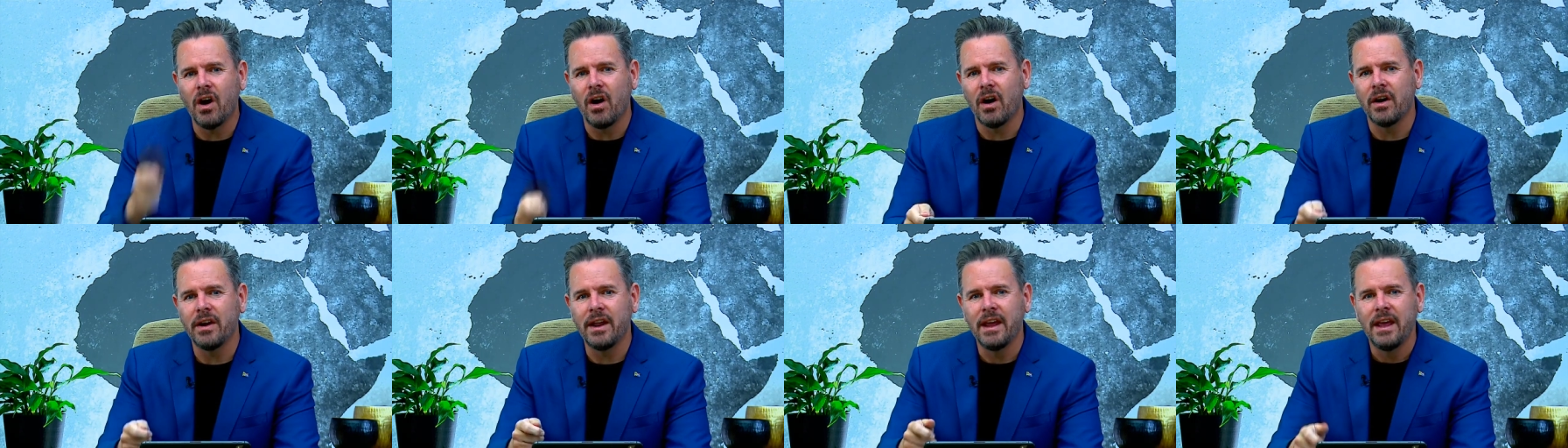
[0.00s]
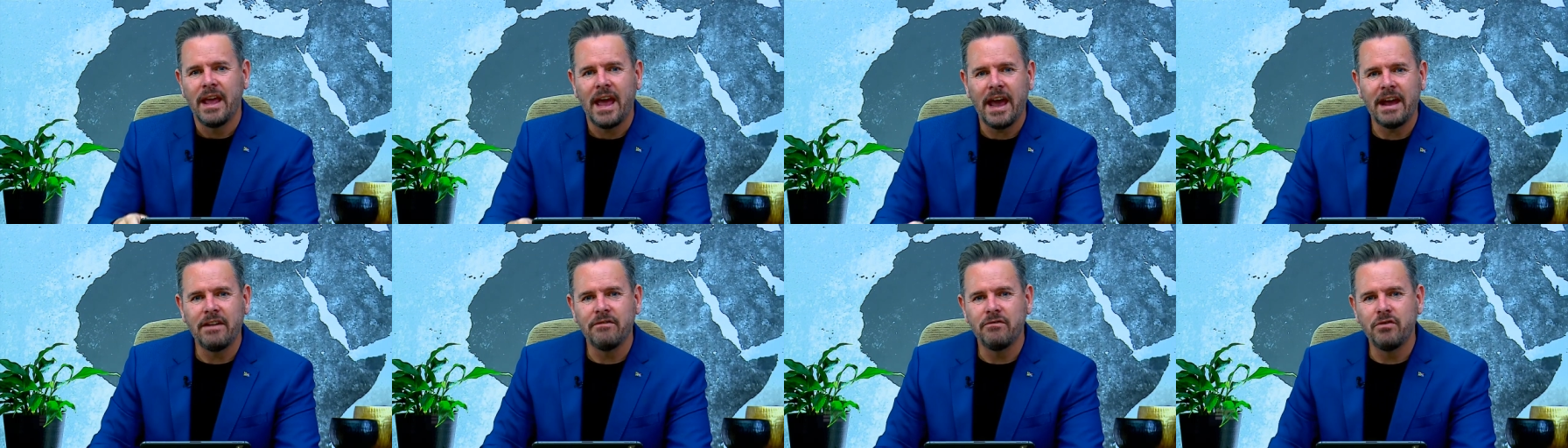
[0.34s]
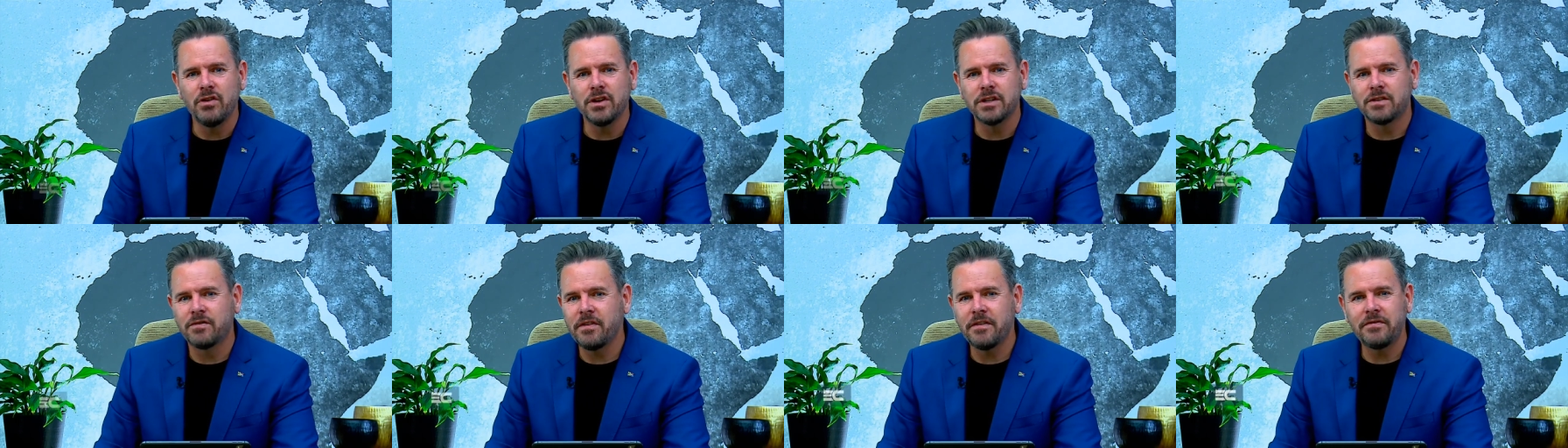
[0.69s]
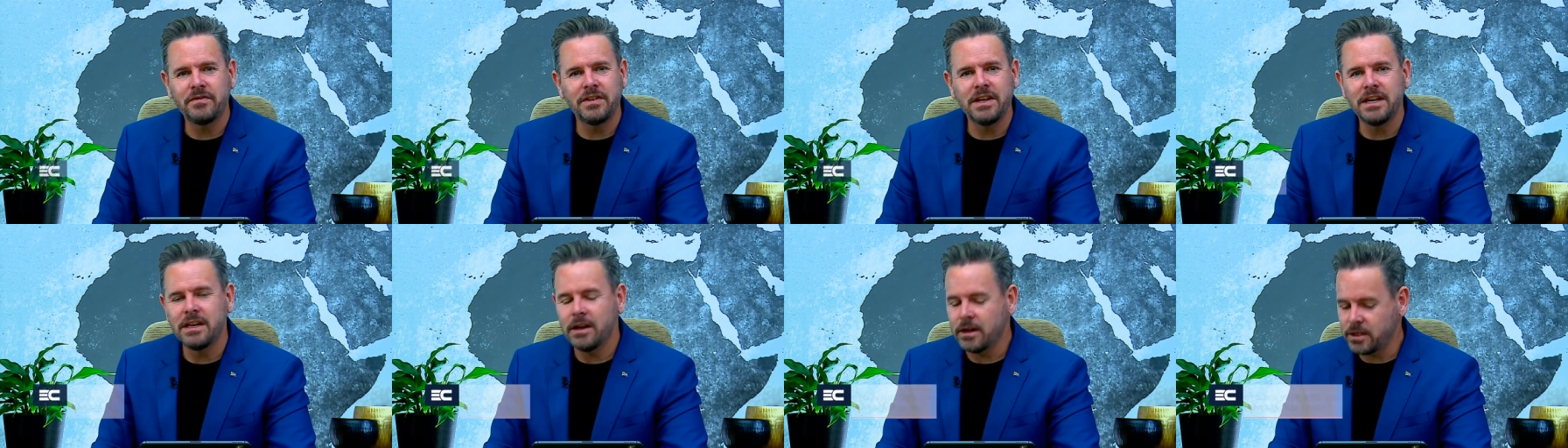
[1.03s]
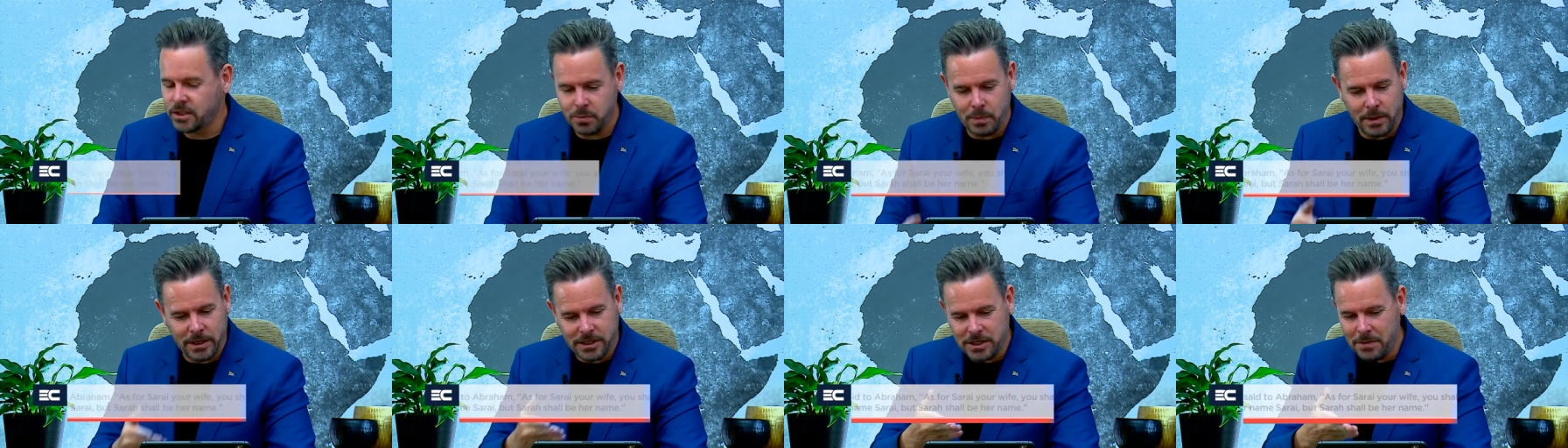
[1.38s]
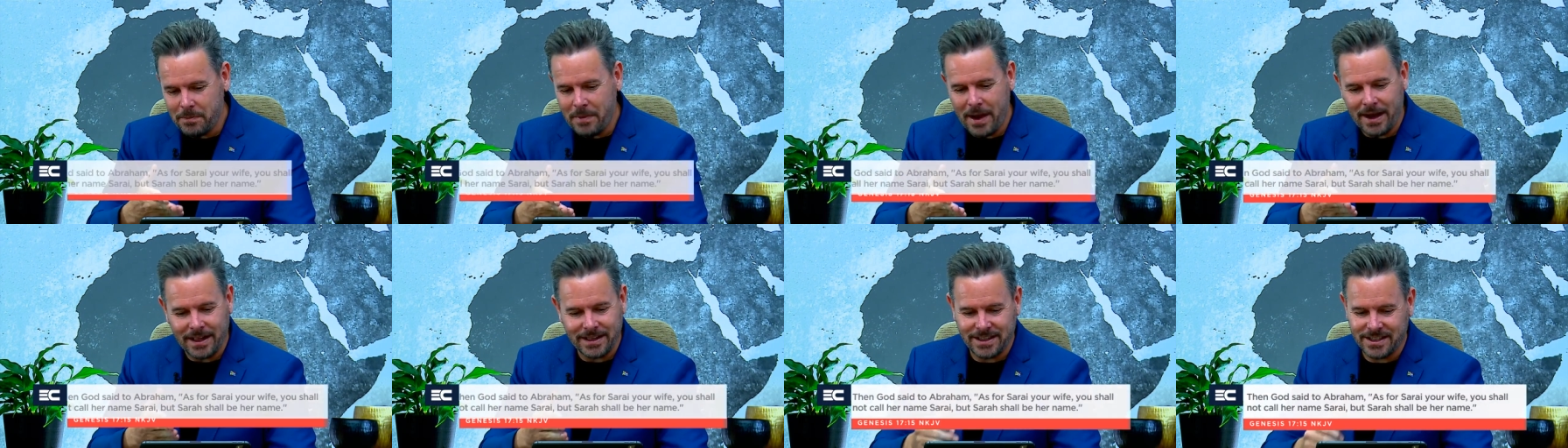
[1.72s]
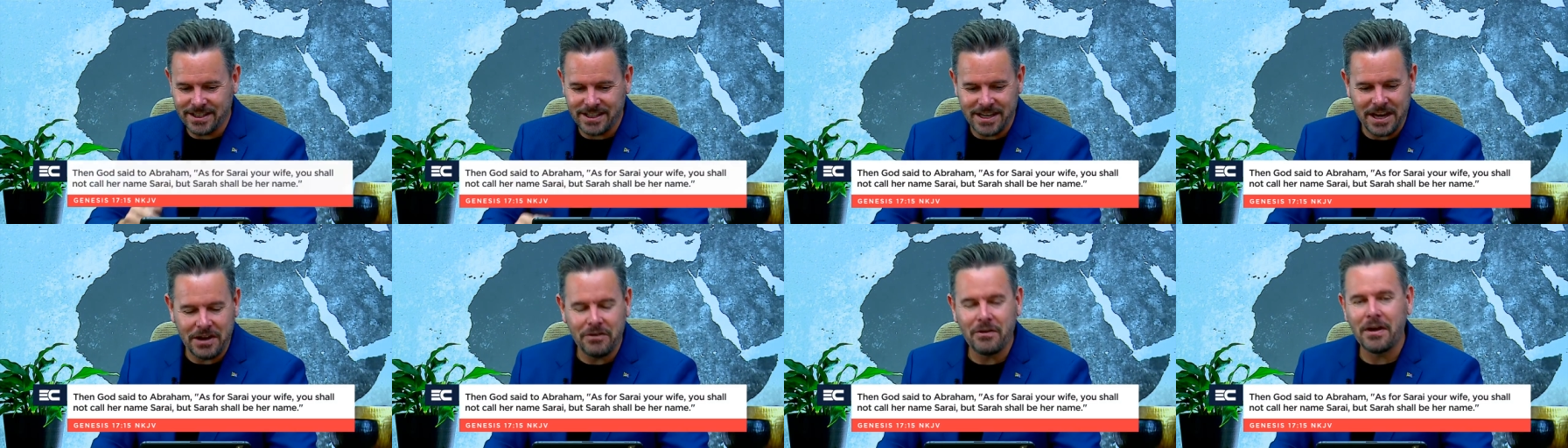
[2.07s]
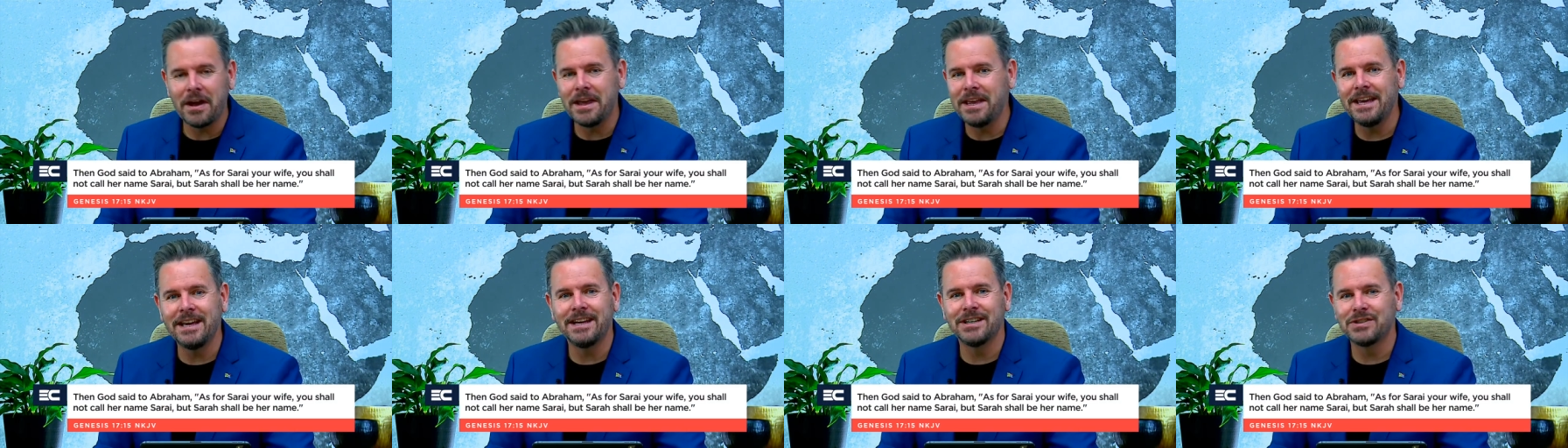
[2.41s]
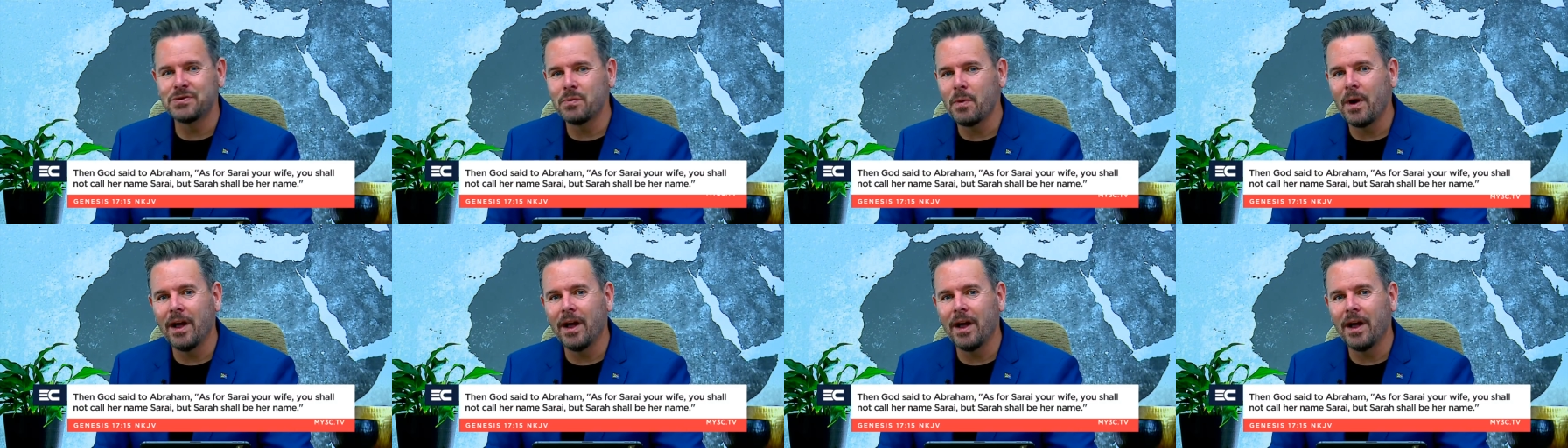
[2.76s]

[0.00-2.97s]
God. And verse 15, it speaks about Sarah here as